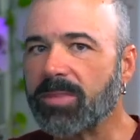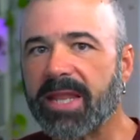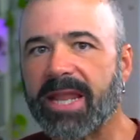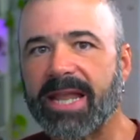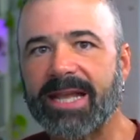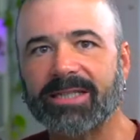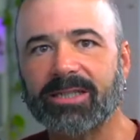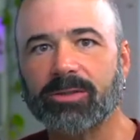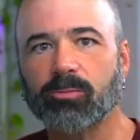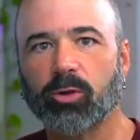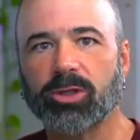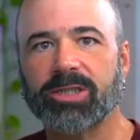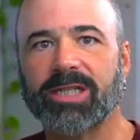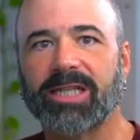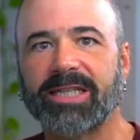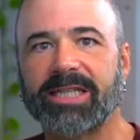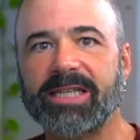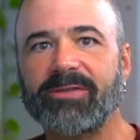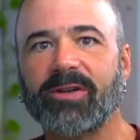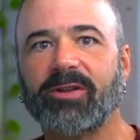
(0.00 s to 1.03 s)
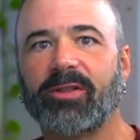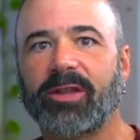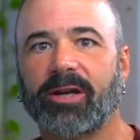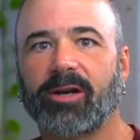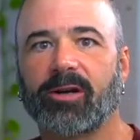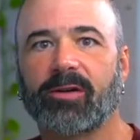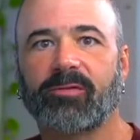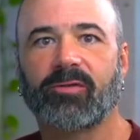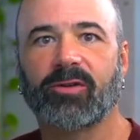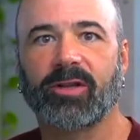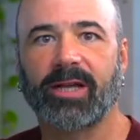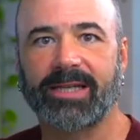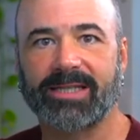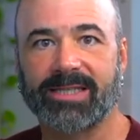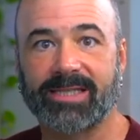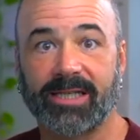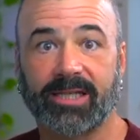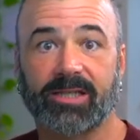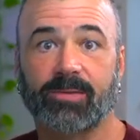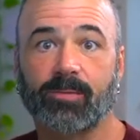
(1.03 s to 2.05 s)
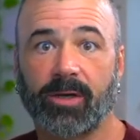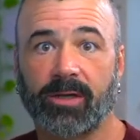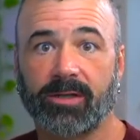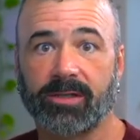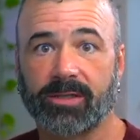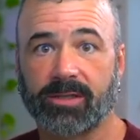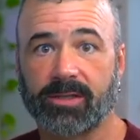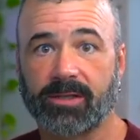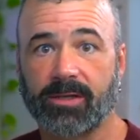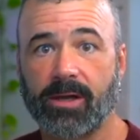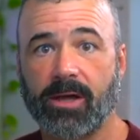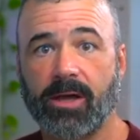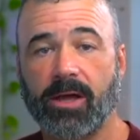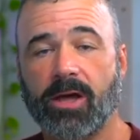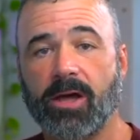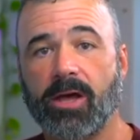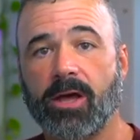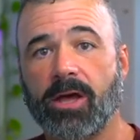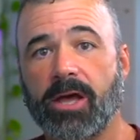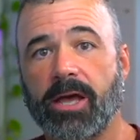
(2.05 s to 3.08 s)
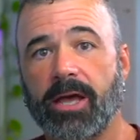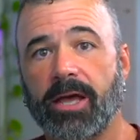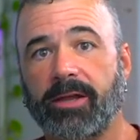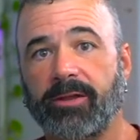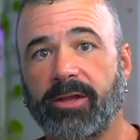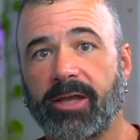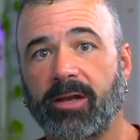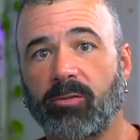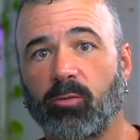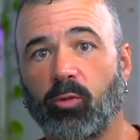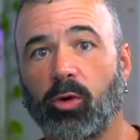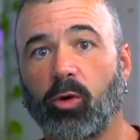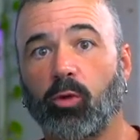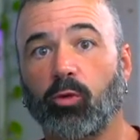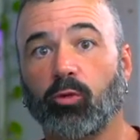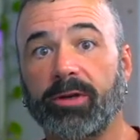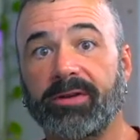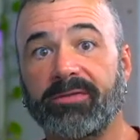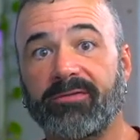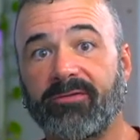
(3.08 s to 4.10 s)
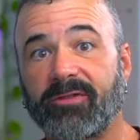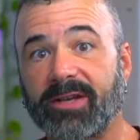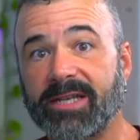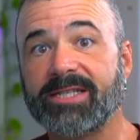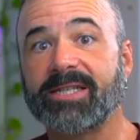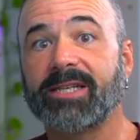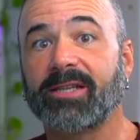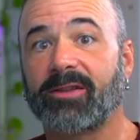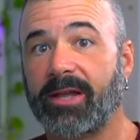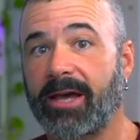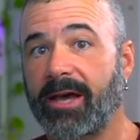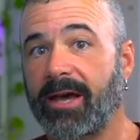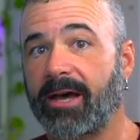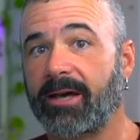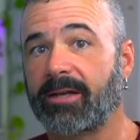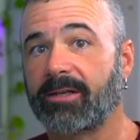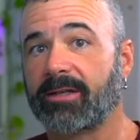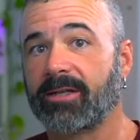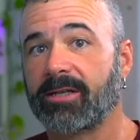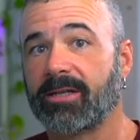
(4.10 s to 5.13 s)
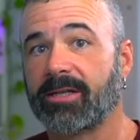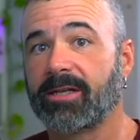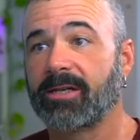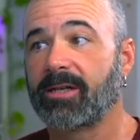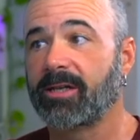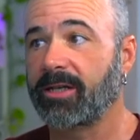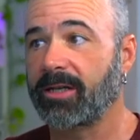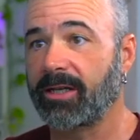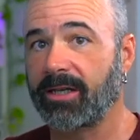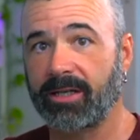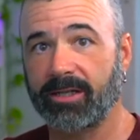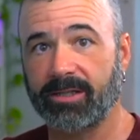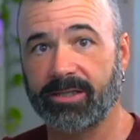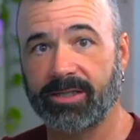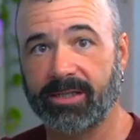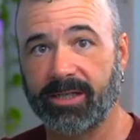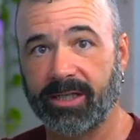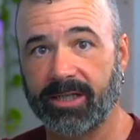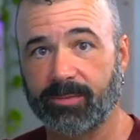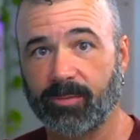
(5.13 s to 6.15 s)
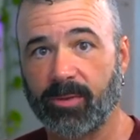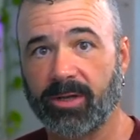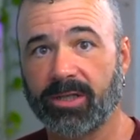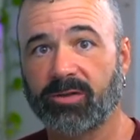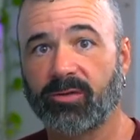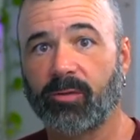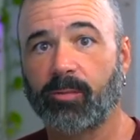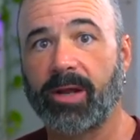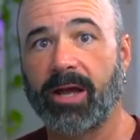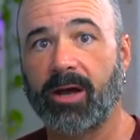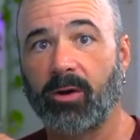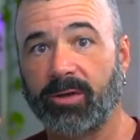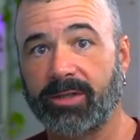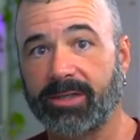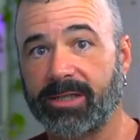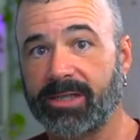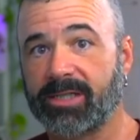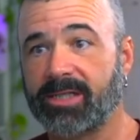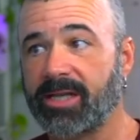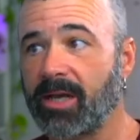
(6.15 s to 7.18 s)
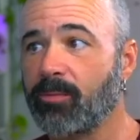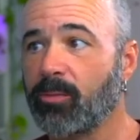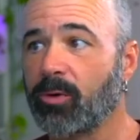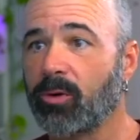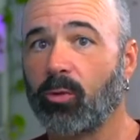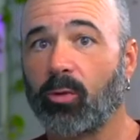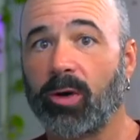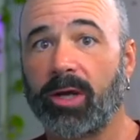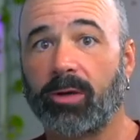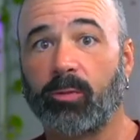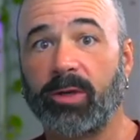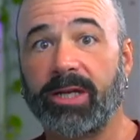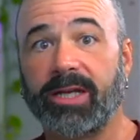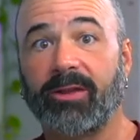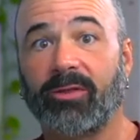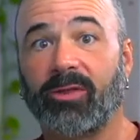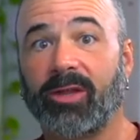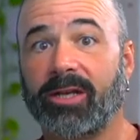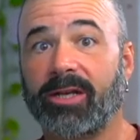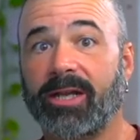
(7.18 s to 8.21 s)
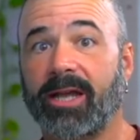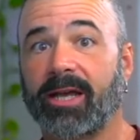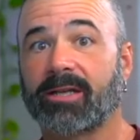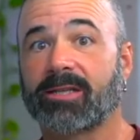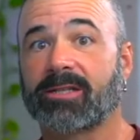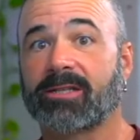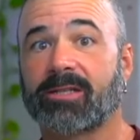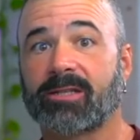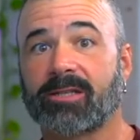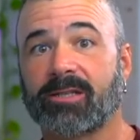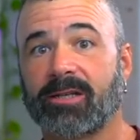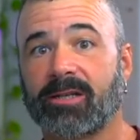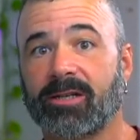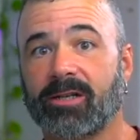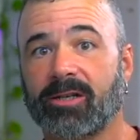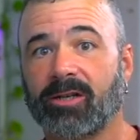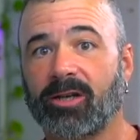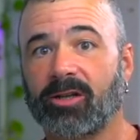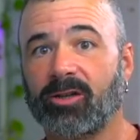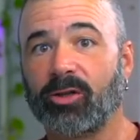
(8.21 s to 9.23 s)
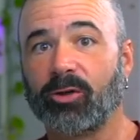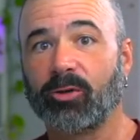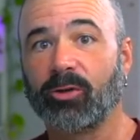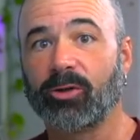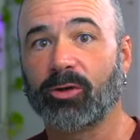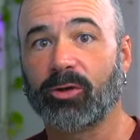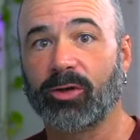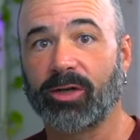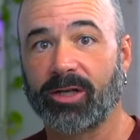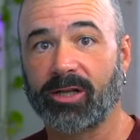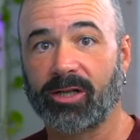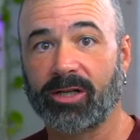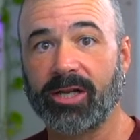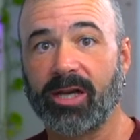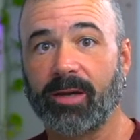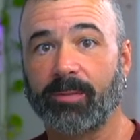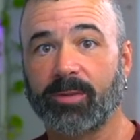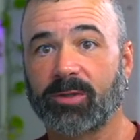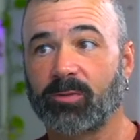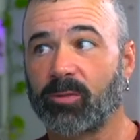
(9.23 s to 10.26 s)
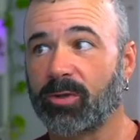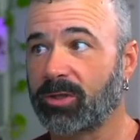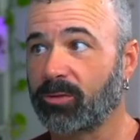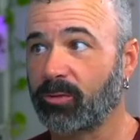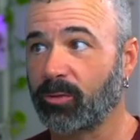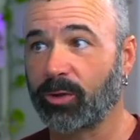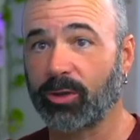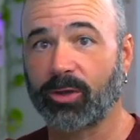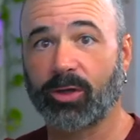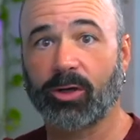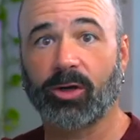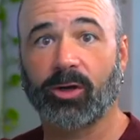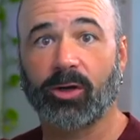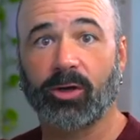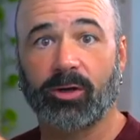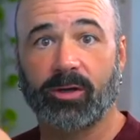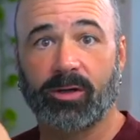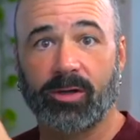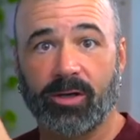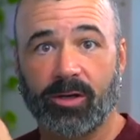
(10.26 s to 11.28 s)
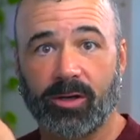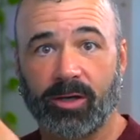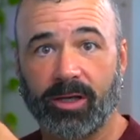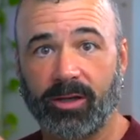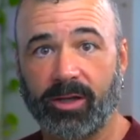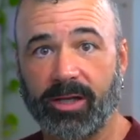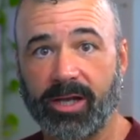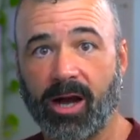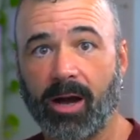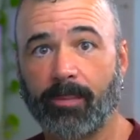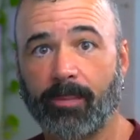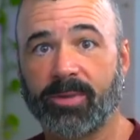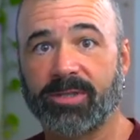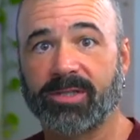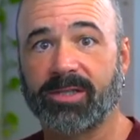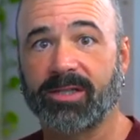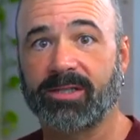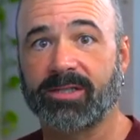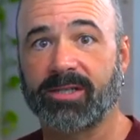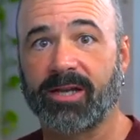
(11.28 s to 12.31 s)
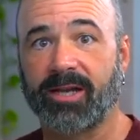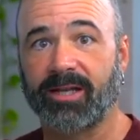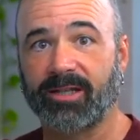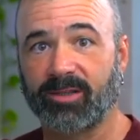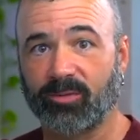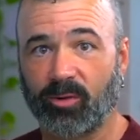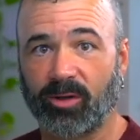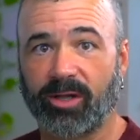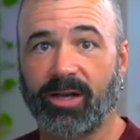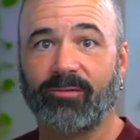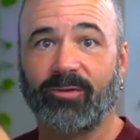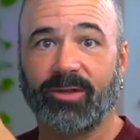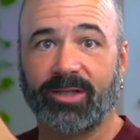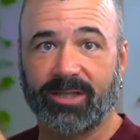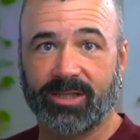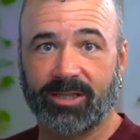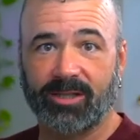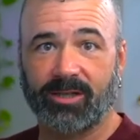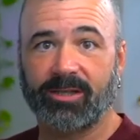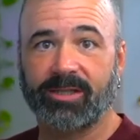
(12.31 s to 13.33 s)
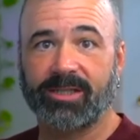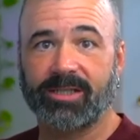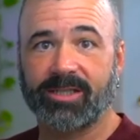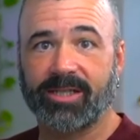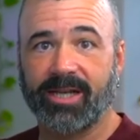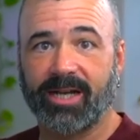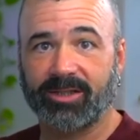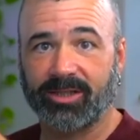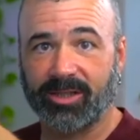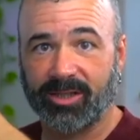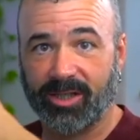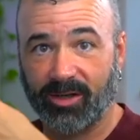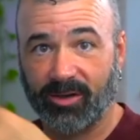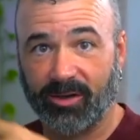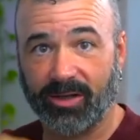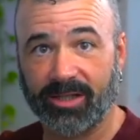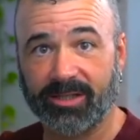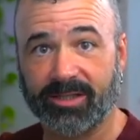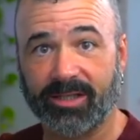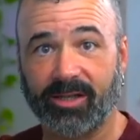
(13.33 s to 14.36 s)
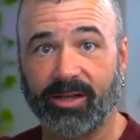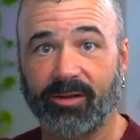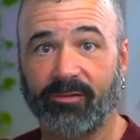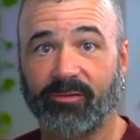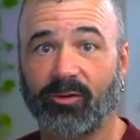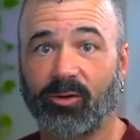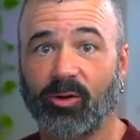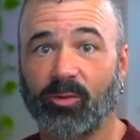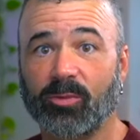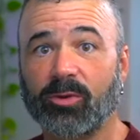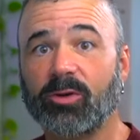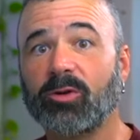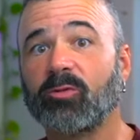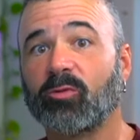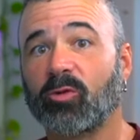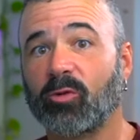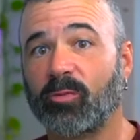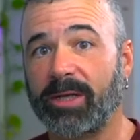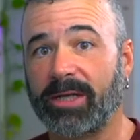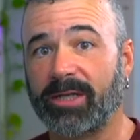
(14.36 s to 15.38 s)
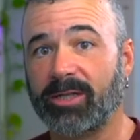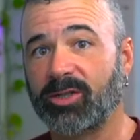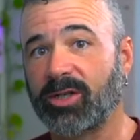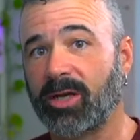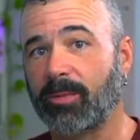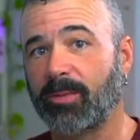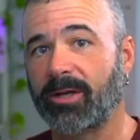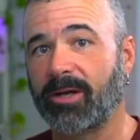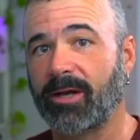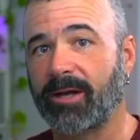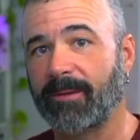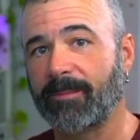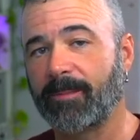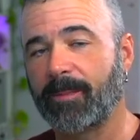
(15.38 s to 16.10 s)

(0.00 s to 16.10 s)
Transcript: And we're just going to leave it there for like 6 months. And then we'll revisit that in 6 months from now in December, when we get the next lunar eclipse, which will occur in the opposite signs. We'll have the sun in Sagittarius and the full moon will be in Gemini.